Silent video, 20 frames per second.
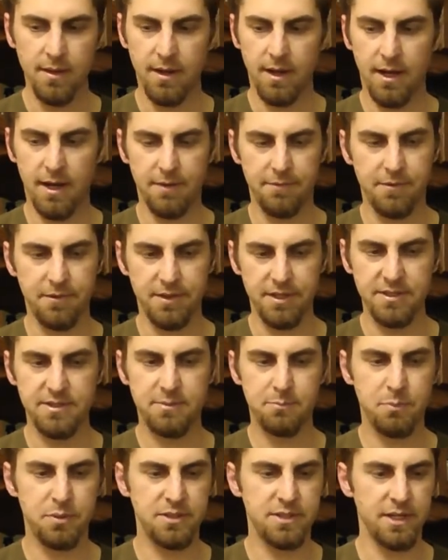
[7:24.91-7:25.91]
Uh, for
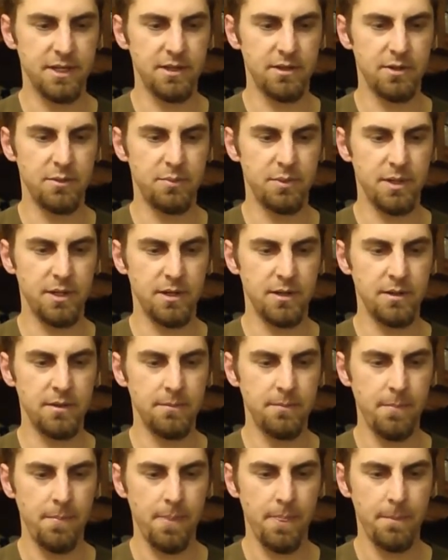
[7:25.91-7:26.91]
this particular
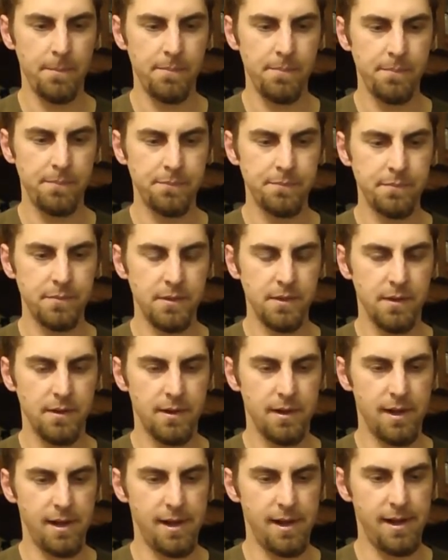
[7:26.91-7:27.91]
beer,
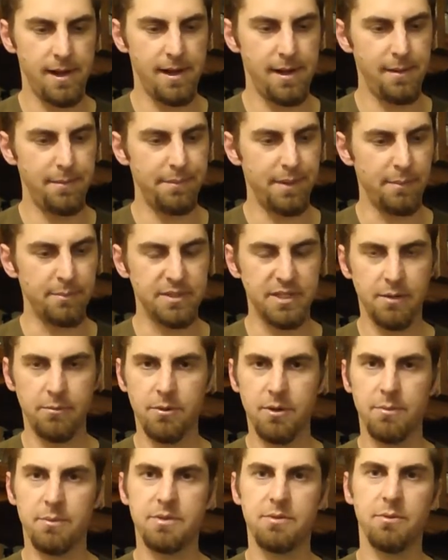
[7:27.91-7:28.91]
um, I'm
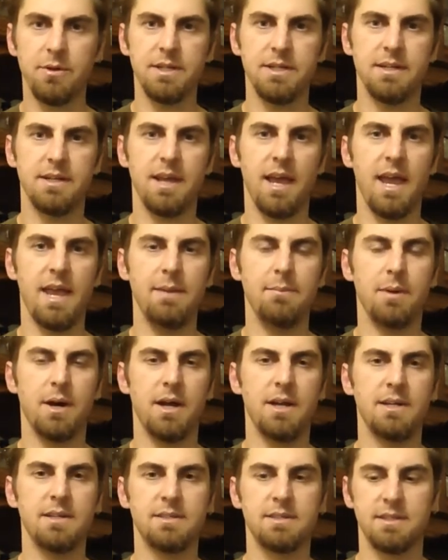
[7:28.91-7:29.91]
somewhere between an A
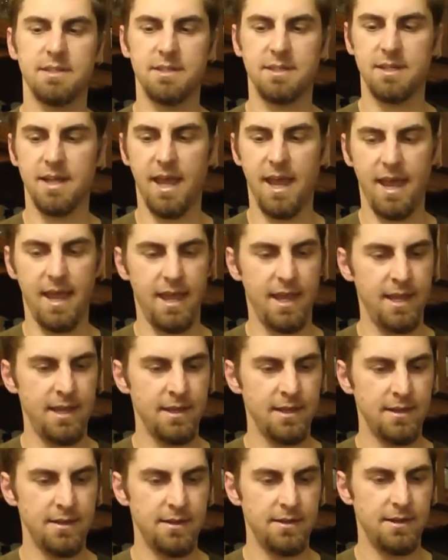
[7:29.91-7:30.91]
minus and an
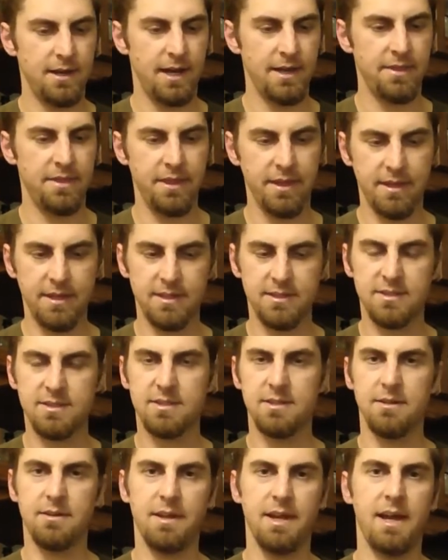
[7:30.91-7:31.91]
A. I think it
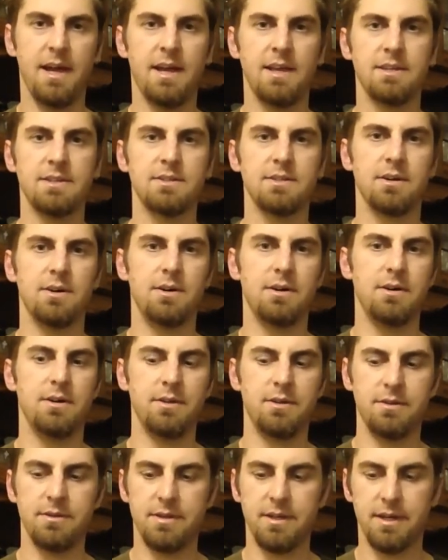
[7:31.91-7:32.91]
still has
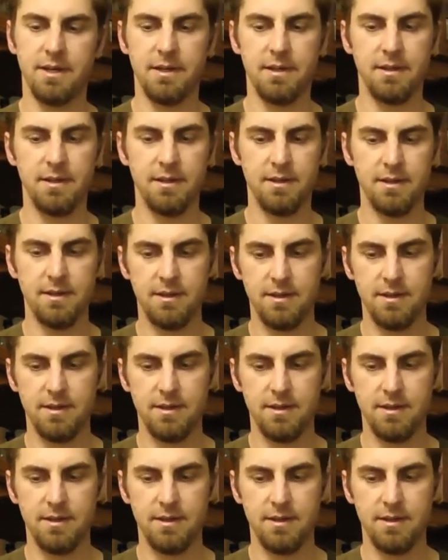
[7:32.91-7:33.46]
all the